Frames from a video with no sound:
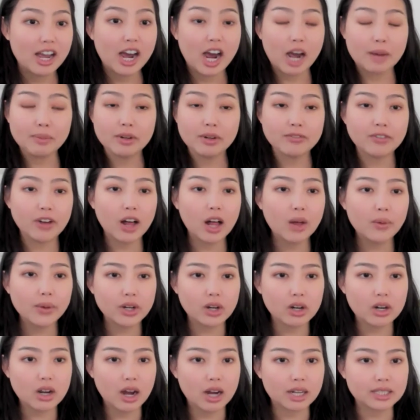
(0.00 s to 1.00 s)
I've been following
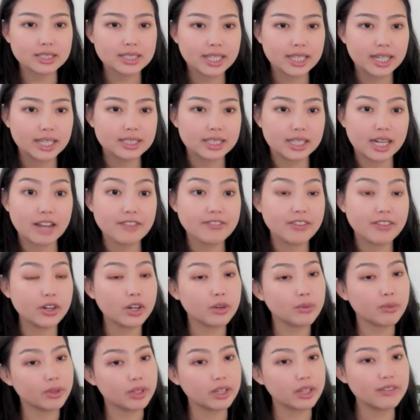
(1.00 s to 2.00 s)
your content and I found
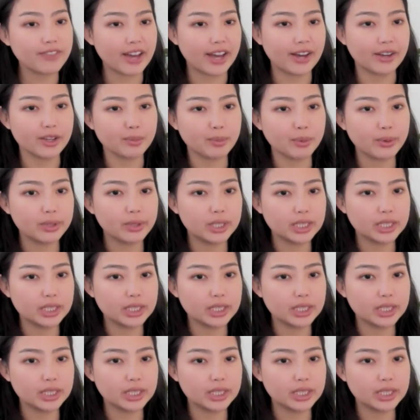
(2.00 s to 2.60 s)
it really valuable